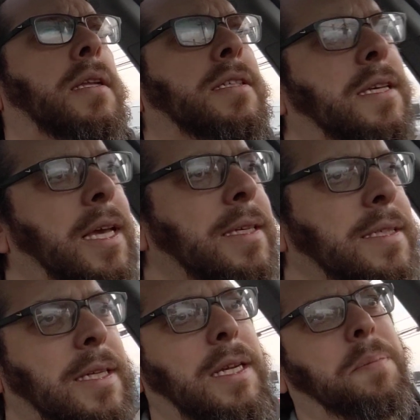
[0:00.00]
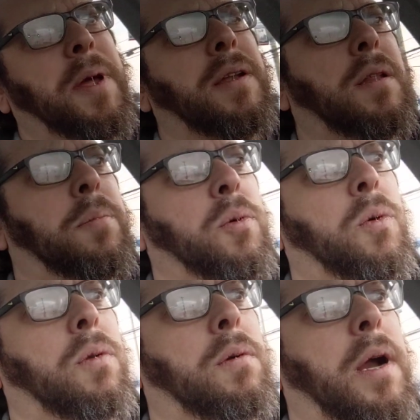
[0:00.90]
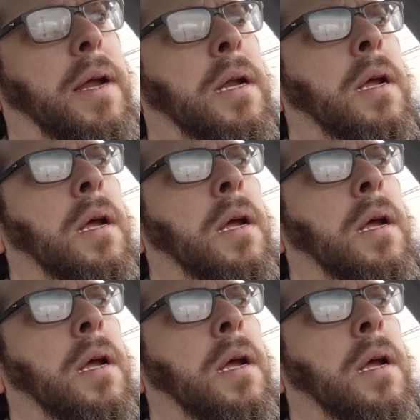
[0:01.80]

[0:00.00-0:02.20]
This is the deep end of the pool, right?